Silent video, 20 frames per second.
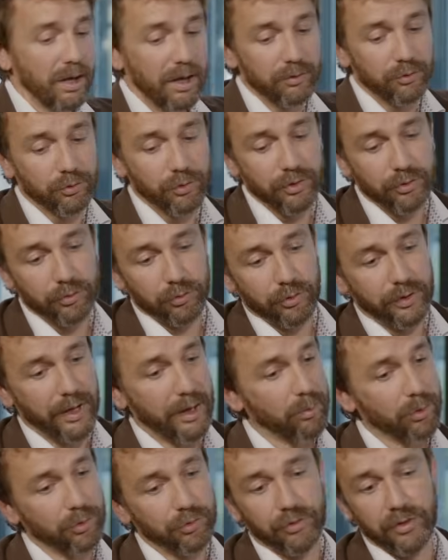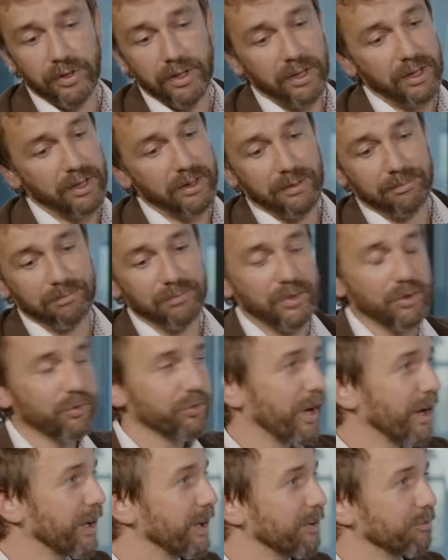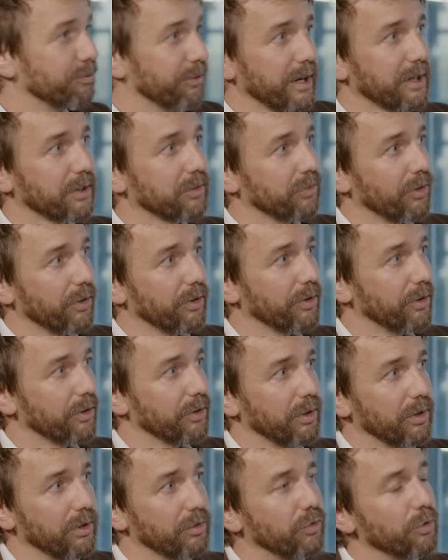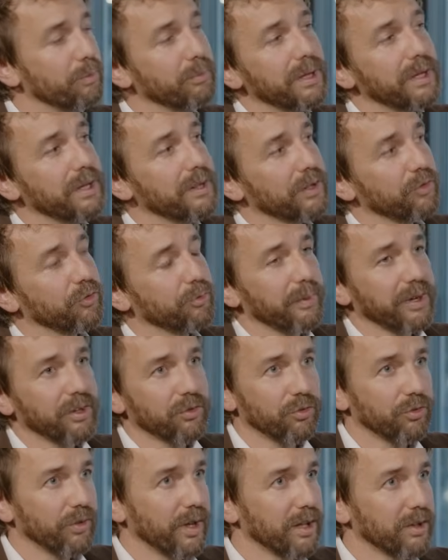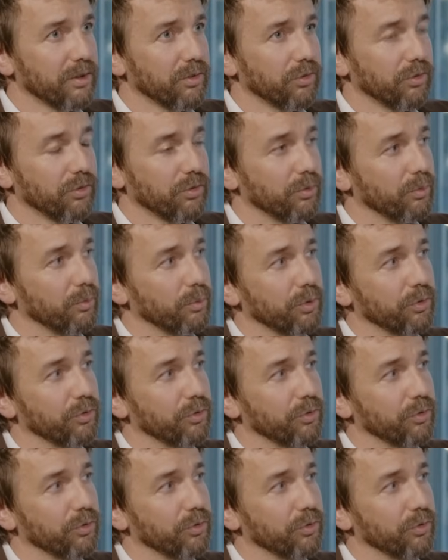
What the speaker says: So that was the deciding factor. To me, this makes sense. We